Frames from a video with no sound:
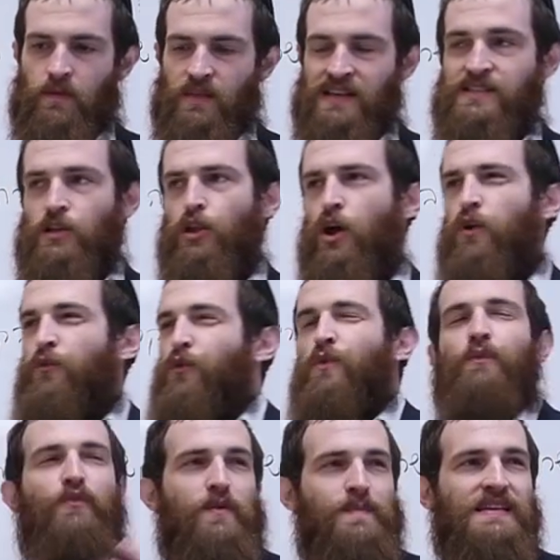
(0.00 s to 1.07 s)
there's a lot of
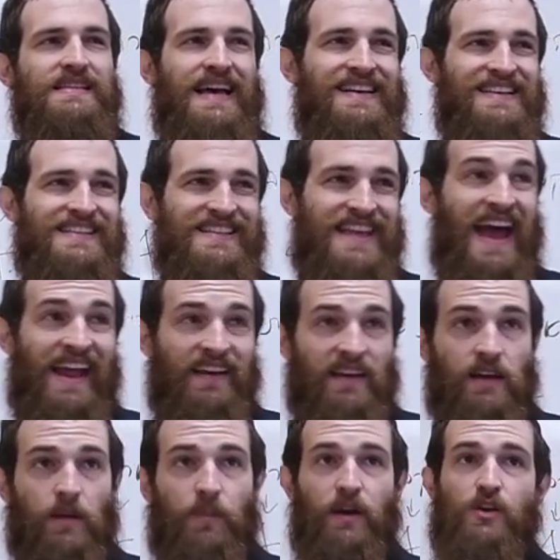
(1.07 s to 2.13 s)
room for
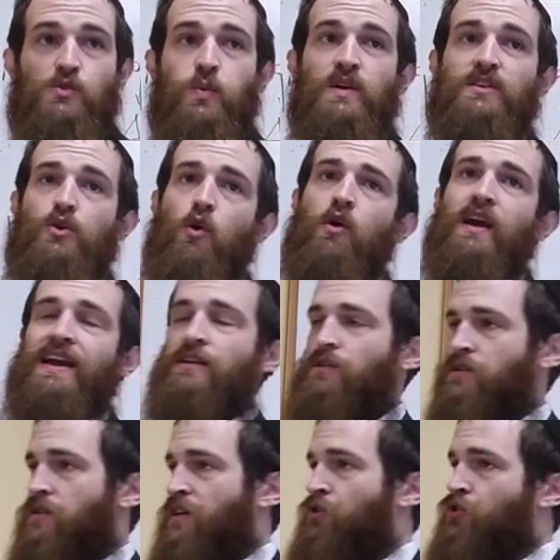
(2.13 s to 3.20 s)
misunderstanding, because we talk
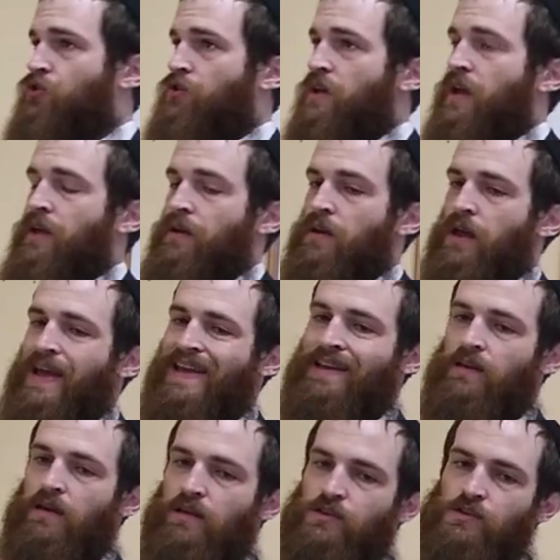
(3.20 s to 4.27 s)
in in in,
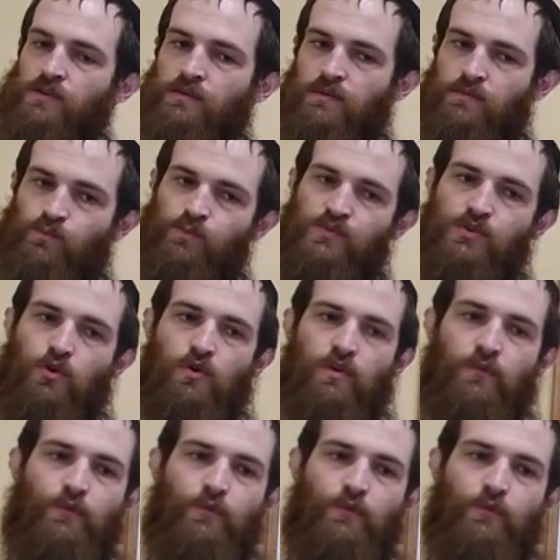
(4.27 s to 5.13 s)
in sort